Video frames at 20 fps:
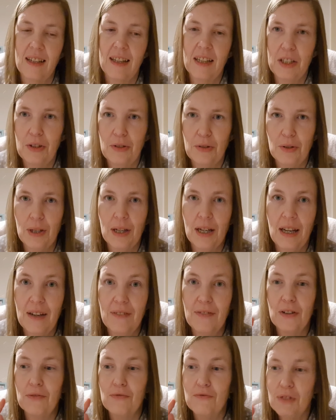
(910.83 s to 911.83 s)
I can do it.
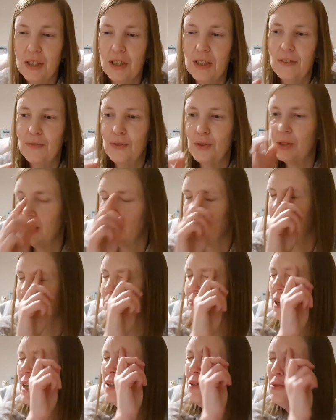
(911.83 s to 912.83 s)
If I really focus,
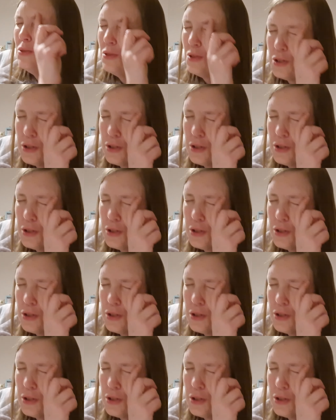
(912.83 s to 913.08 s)
but I know